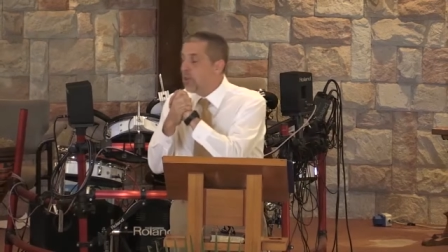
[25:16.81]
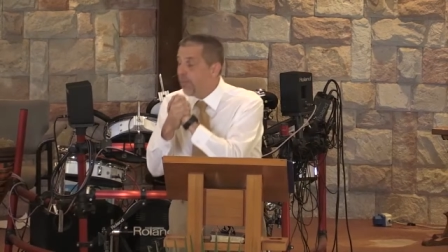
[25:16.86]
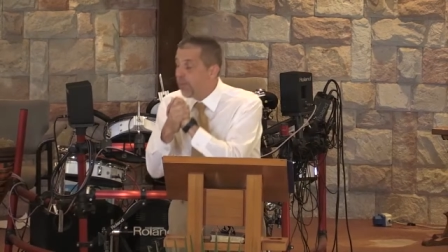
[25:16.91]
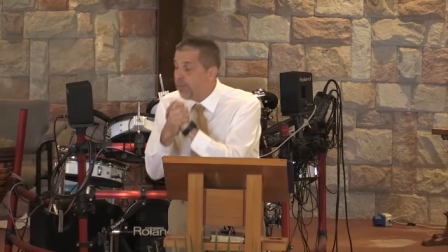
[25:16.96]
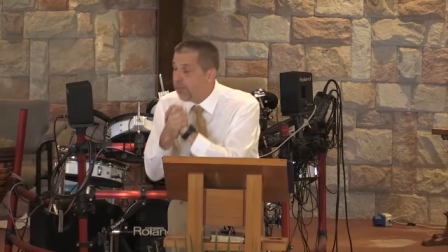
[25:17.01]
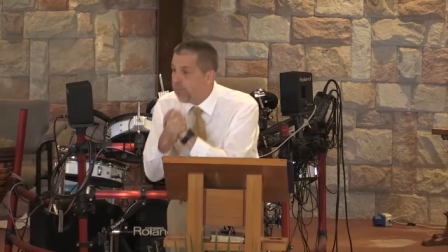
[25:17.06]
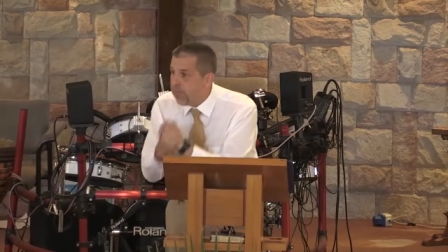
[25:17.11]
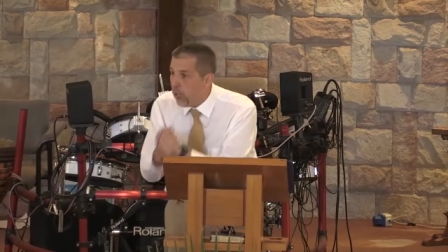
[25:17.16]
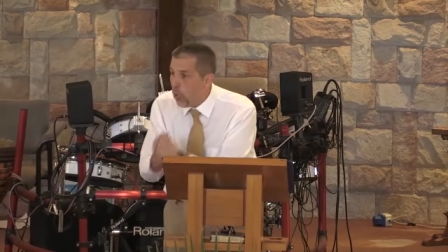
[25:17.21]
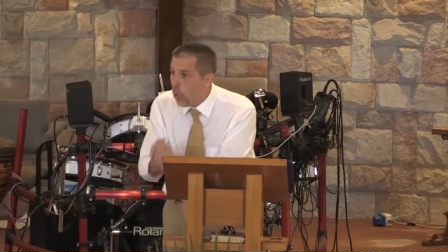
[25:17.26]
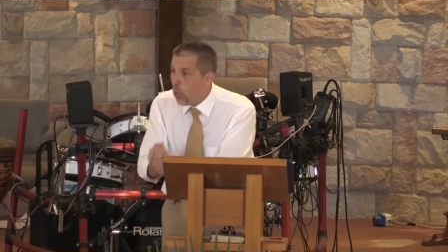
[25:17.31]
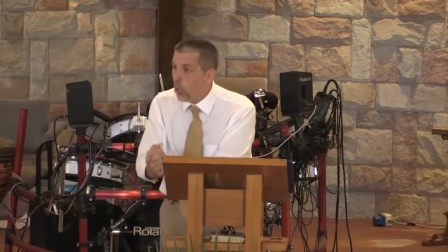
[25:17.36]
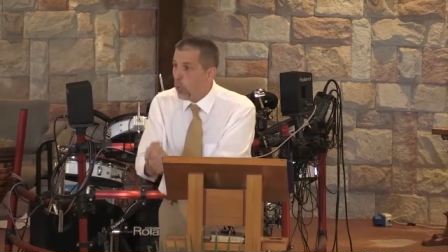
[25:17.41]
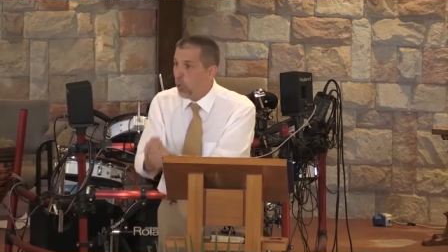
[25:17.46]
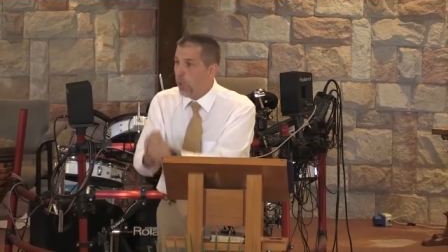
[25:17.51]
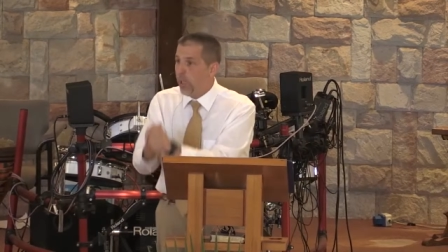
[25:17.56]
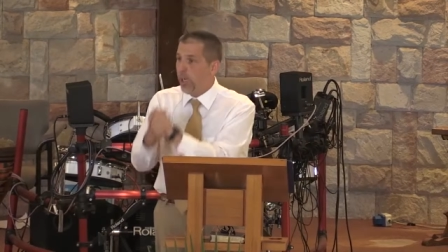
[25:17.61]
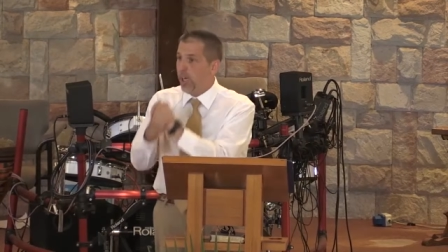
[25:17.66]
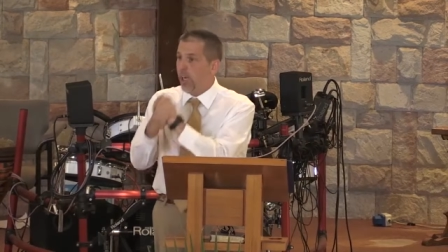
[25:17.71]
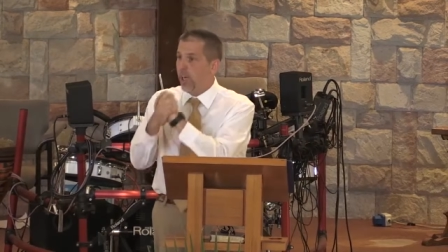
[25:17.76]
to
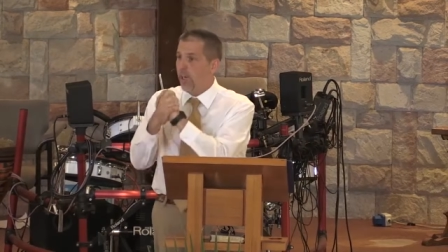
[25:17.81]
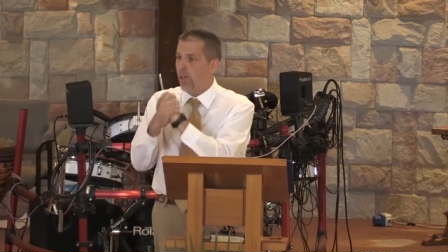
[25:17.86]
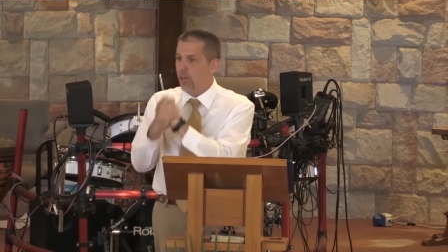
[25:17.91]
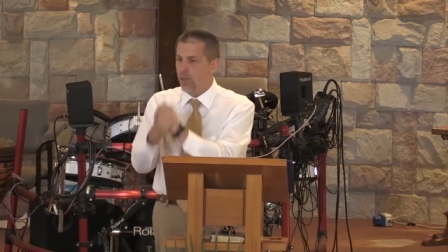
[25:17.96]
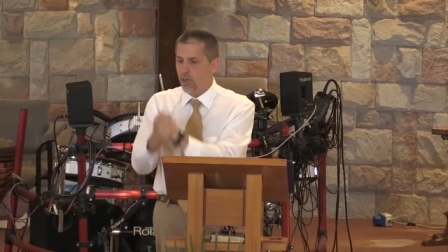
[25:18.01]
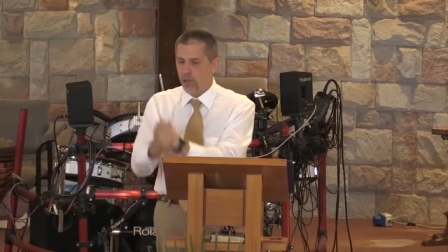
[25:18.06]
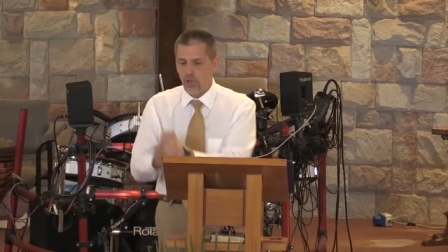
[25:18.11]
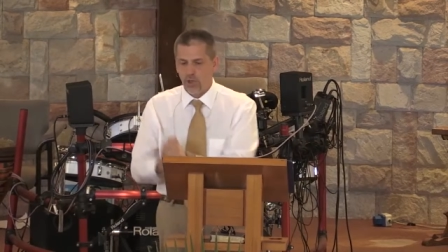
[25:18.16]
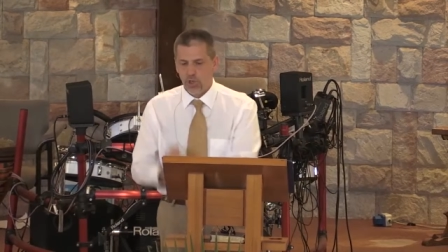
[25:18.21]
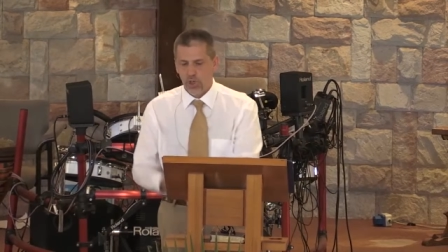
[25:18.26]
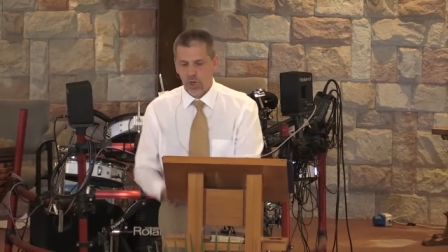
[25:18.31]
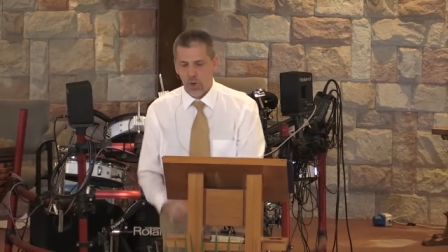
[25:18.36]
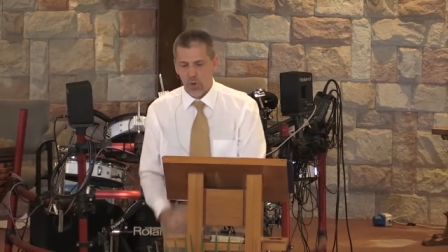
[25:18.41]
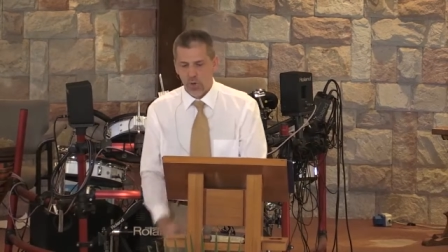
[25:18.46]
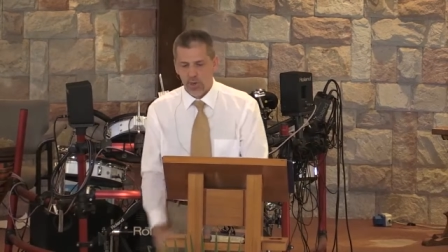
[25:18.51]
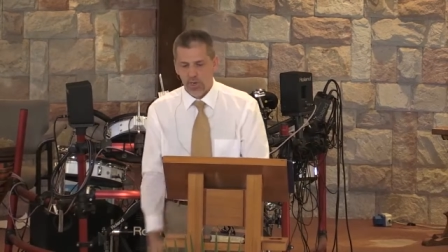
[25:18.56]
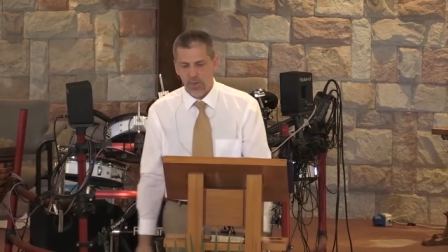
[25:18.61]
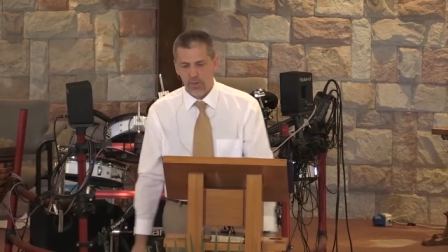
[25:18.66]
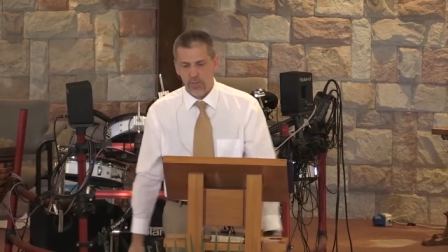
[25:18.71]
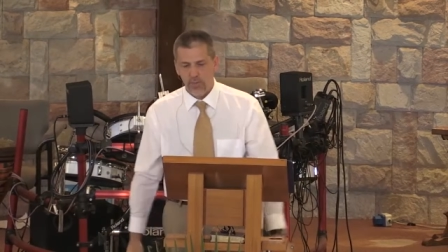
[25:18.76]
fully
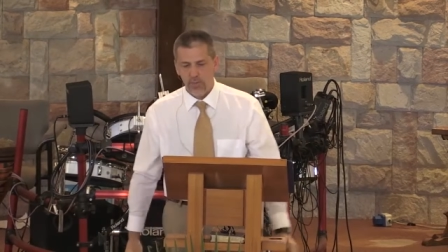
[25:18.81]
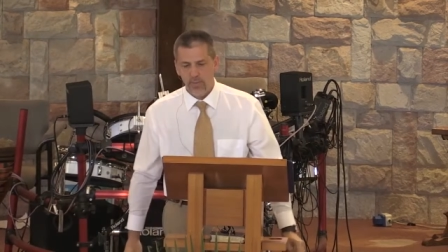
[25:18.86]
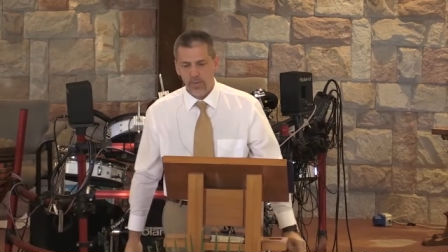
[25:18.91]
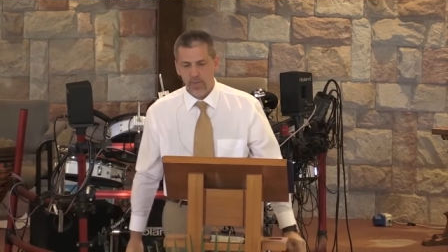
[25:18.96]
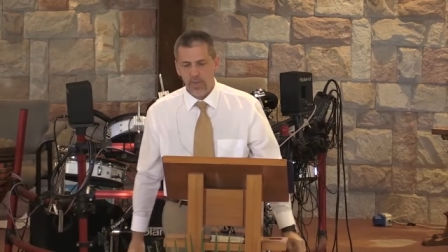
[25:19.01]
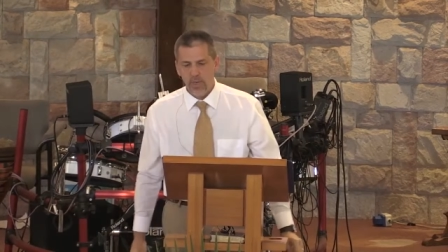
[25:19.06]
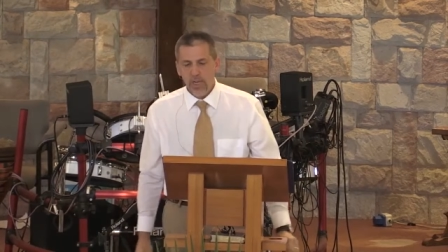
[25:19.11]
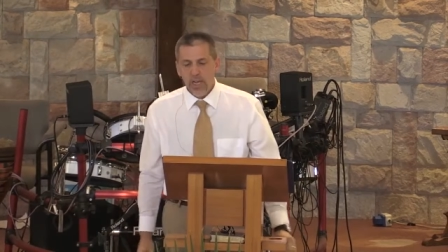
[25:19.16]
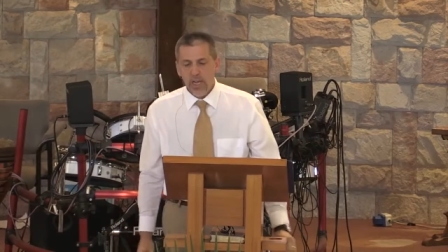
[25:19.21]
show Him.